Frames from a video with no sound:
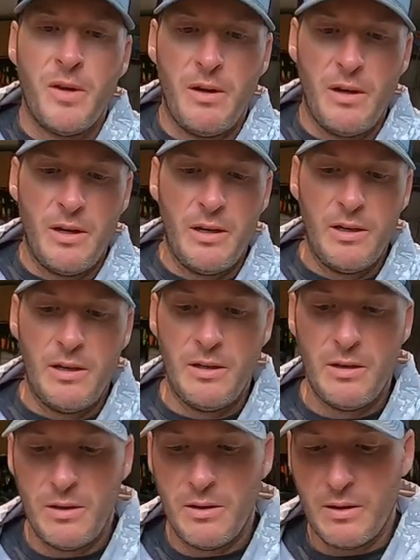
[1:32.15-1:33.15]

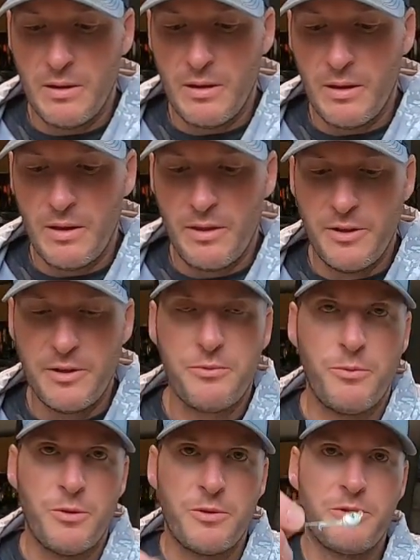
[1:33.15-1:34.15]
And this
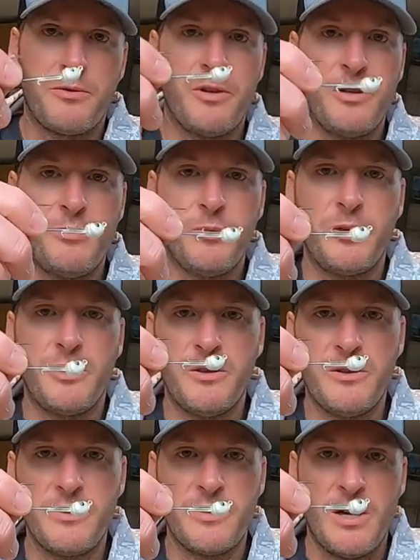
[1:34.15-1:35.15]
works great
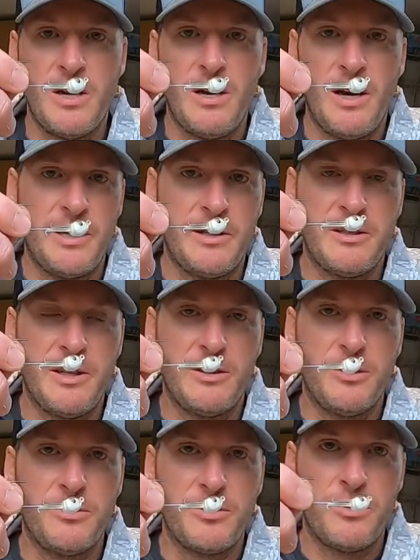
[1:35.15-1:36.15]
because I can
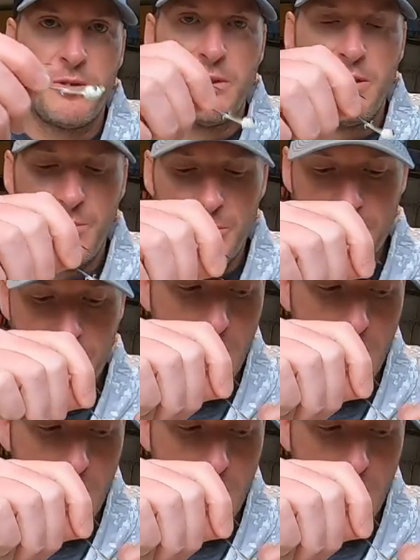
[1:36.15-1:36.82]
take those hook keepers